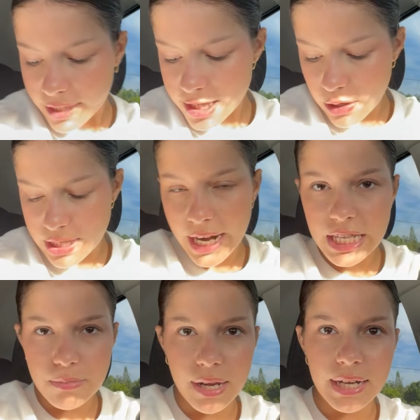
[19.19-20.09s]
So
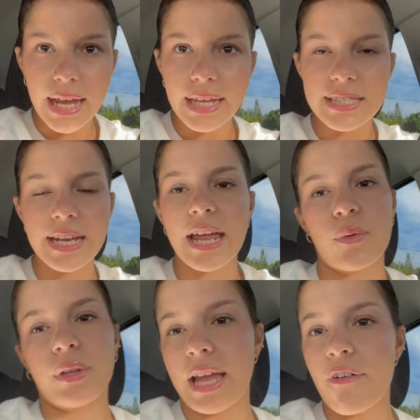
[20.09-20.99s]
today's Monday. Today I don't
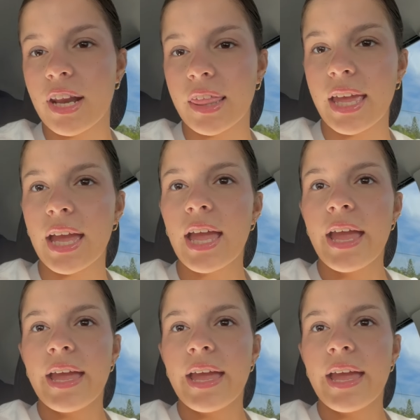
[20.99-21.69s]
really have anything.